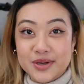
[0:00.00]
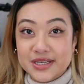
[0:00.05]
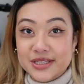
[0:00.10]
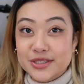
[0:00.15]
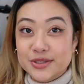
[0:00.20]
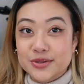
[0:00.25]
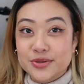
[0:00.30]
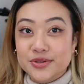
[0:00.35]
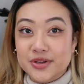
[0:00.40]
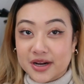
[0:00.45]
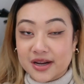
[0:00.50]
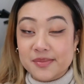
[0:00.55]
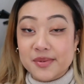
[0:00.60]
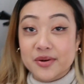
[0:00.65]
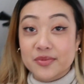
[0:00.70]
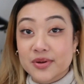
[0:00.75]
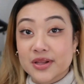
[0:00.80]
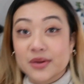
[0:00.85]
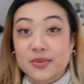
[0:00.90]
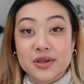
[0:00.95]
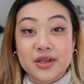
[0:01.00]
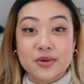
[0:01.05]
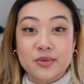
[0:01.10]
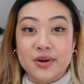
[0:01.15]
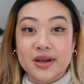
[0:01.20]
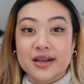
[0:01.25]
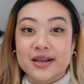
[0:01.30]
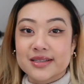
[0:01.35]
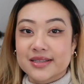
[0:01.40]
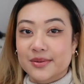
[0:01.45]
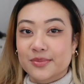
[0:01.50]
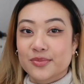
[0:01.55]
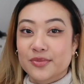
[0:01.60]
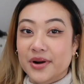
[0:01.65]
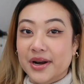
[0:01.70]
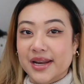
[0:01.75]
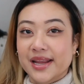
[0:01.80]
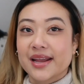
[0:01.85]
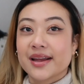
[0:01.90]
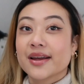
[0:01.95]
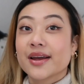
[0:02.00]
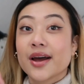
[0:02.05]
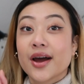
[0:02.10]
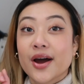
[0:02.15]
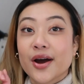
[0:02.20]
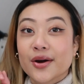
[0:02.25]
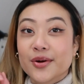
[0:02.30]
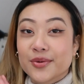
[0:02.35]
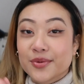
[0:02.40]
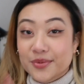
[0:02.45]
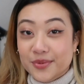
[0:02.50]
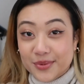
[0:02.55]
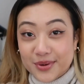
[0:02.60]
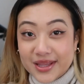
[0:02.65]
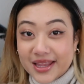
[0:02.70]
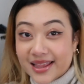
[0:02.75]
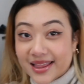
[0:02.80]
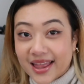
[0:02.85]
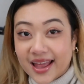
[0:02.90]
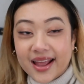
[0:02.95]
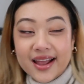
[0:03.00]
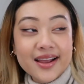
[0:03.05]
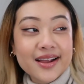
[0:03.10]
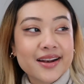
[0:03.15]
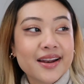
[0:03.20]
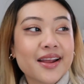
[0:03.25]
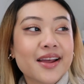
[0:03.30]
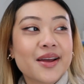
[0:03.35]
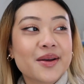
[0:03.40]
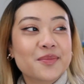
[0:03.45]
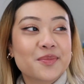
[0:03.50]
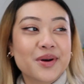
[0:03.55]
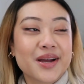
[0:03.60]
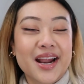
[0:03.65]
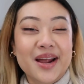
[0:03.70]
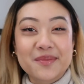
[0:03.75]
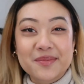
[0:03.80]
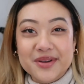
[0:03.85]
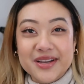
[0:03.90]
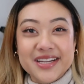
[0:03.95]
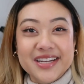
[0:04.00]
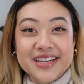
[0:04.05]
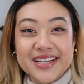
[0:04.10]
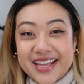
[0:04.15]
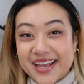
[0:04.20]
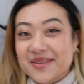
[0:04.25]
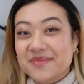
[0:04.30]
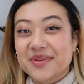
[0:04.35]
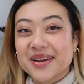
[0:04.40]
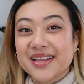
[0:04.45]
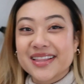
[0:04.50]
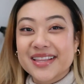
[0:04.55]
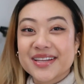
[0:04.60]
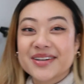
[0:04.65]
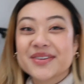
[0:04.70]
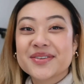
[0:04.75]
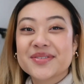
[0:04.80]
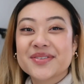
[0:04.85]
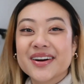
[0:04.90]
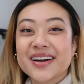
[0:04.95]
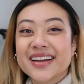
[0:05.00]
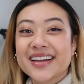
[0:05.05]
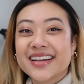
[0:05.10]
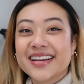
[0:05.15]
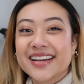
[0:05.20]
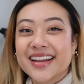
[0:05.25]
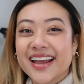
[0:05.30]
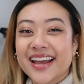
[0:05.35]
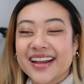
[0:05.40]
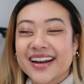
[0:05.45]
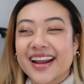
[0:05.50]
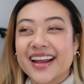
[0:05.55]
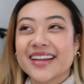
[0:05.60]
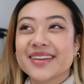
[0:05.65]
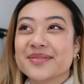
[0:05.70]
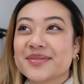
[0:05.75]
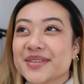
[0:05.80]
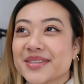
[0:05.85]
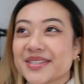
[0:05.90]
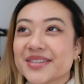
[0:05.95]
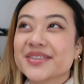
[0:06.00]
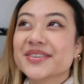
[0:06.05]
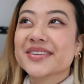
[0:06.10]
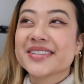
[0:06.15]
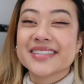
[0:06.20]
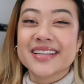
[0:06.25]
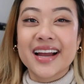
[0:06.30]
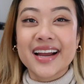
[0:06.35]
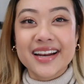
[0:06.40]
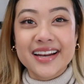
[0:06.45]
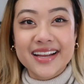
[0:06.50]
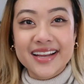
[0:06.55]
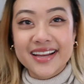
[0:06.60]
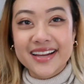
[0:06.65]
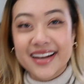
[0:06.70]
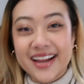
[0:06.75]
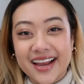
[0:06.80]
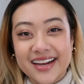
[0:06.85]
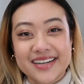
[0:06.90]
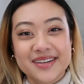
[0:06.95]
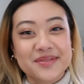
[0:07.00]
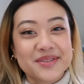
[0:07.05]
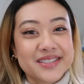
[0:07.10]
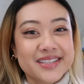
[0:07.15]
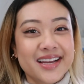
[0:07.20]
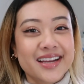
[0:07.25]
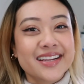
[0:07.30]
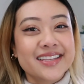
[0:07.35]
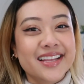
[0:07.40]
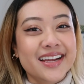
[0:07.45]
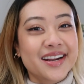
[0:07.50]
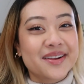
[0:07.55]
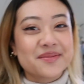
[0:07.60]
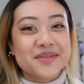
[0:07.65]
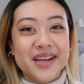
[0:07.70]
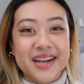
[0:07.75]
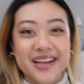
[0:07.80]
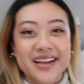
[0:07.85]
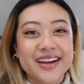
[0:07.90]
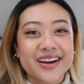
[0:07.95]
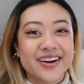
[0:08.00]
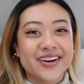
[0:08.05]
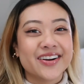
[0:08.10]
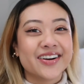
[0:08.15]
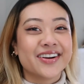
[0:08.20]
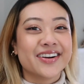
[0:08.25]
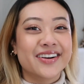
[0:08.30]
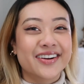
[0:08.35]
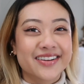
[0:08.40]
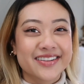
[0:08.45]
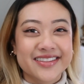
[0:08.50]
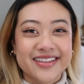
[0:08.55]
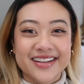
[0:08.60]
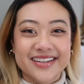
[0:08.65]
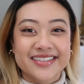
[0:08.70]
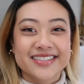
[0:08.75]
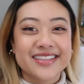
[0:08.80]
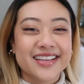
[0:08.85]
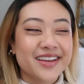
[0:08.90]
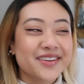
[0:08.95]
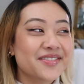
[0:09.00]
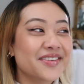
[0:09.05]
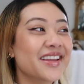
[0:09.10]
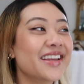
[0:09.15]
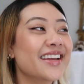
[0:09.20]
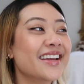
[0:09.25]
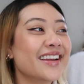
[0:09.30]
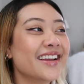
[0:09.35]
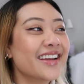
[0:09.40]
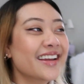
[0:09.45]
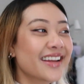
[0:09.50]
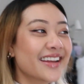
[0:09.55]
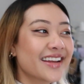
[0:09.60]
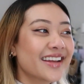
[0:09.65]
going to document really, really quick because I'm running really late. But I'm gonna get my little one, and I am so excited, and I'm excited that I'm getting her on Thanksgiving.